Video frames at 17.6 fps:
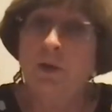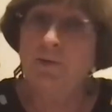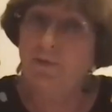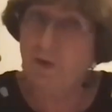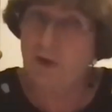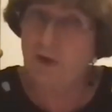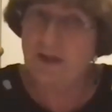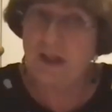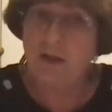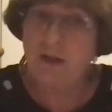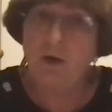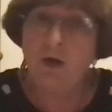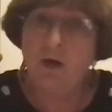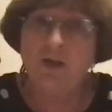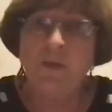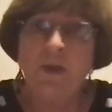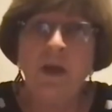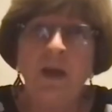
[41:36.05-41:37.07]
At first, they
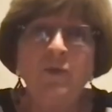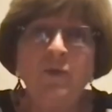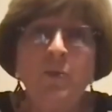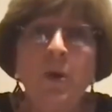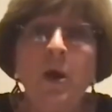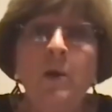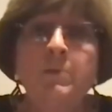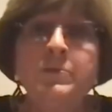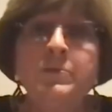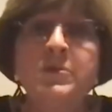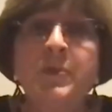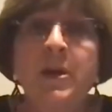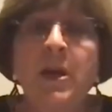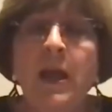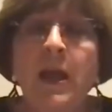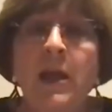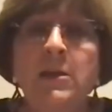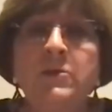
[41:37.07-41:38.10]
caused behavior problems, but
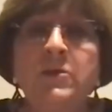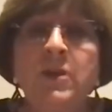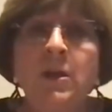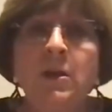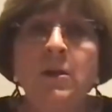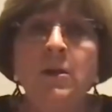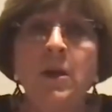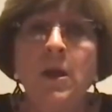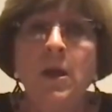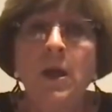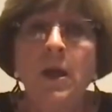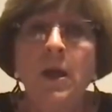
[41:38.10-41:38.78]
hang in there.